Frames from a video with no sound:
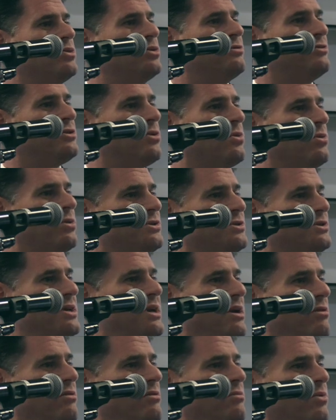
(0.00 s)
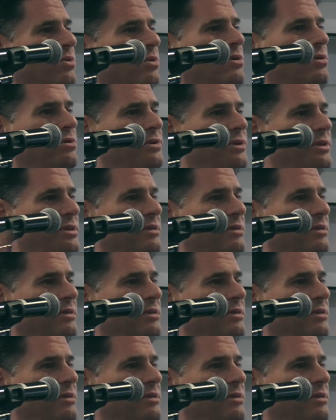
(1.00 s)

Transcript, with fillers: and move towards the Arab world,